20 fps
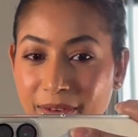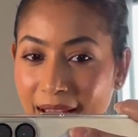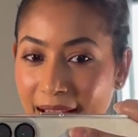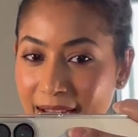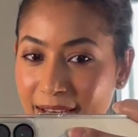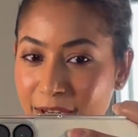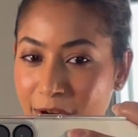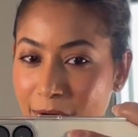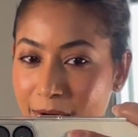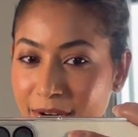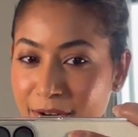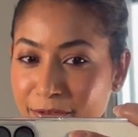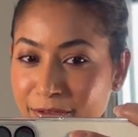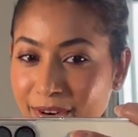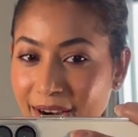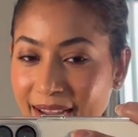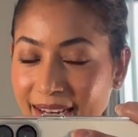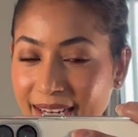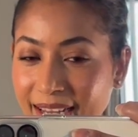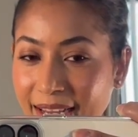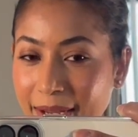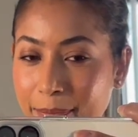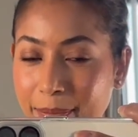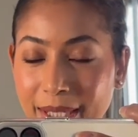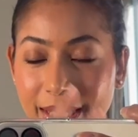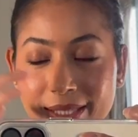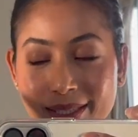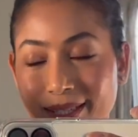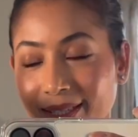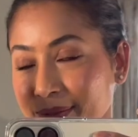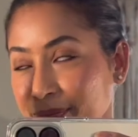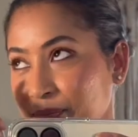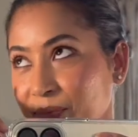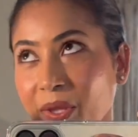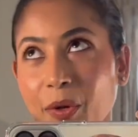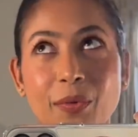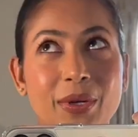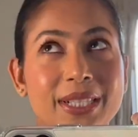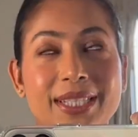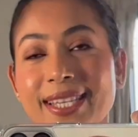end on a Friday, but
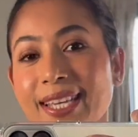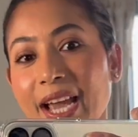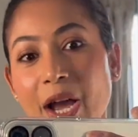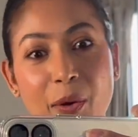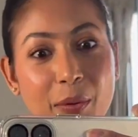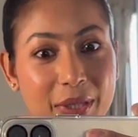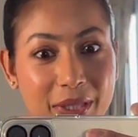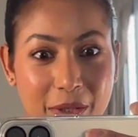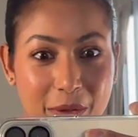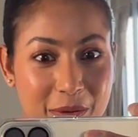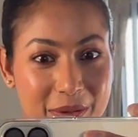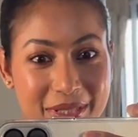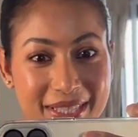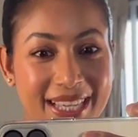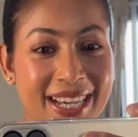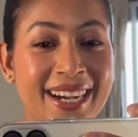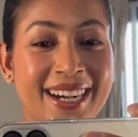we'll see how it goes.